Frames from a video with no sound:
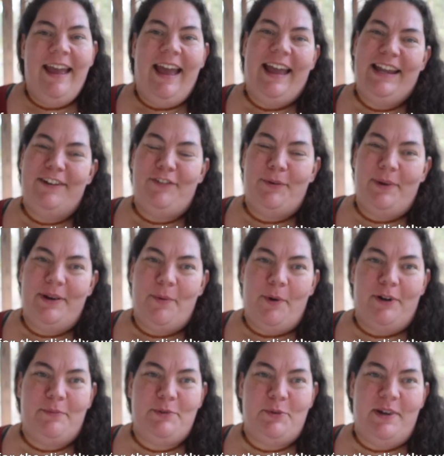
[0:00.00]
Hey everyone,
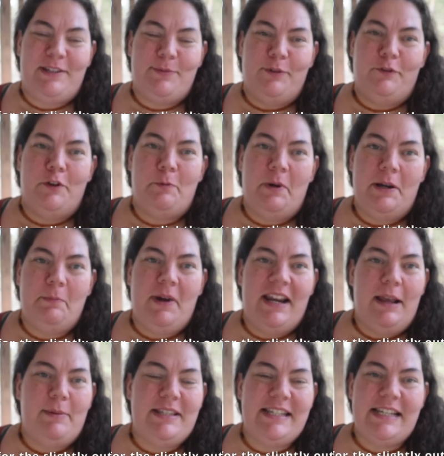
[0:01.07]
welcome to Our Small Footprint. My
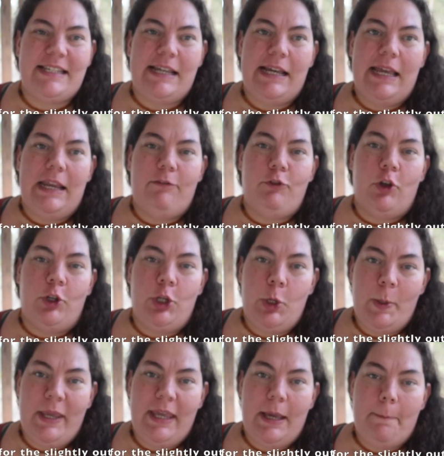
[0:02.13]
name is Nyssa, and if you're
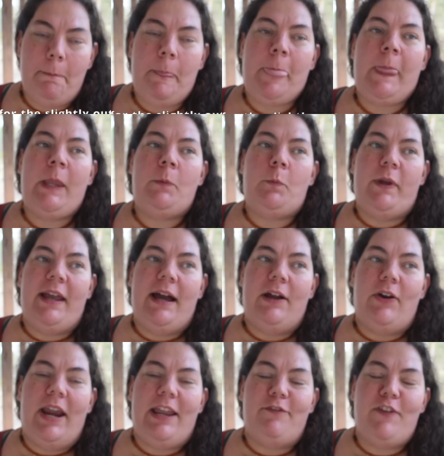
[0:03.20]
new here, we
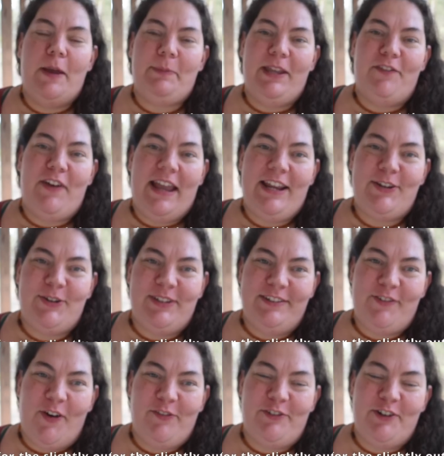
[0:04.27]
are a family of eight who
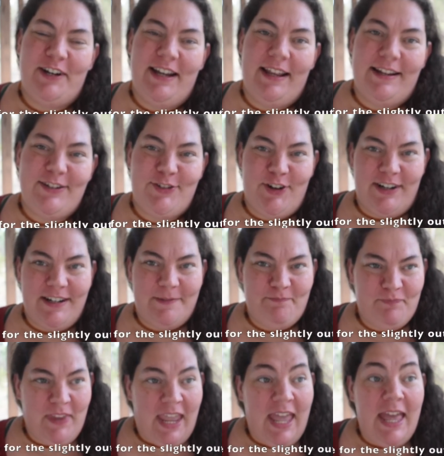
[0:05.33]
live off-grid in Australia.
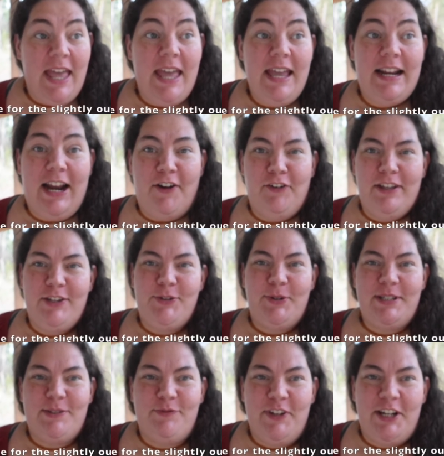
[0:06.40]
Currently
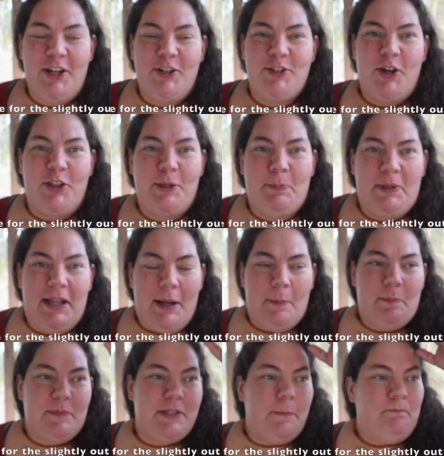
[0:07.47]
doing some videos on the
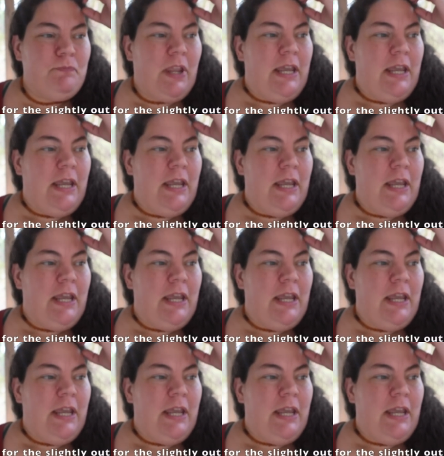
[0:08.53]
plums.